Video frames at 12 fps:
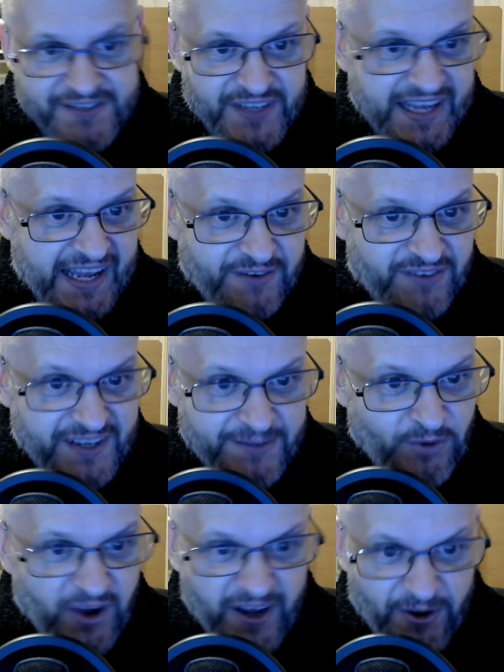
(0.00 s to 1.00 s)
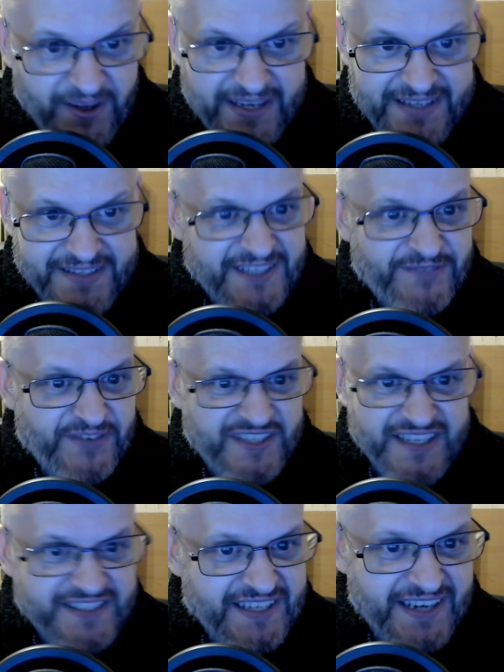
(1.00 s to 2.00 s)
for the hell of it. Why not? It's just for
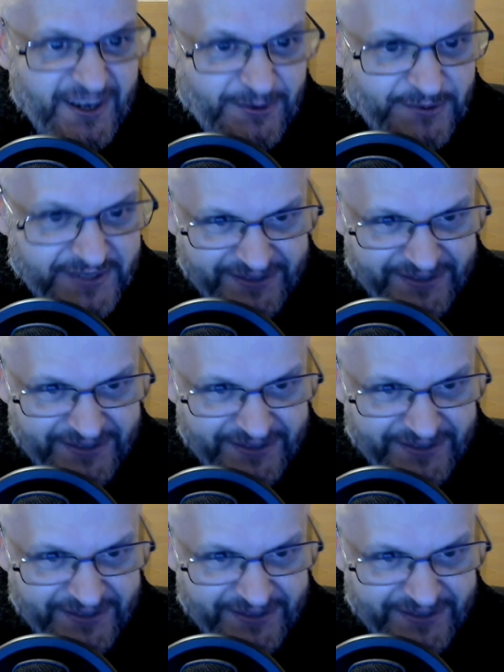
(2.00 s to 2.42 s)
shits and giggles.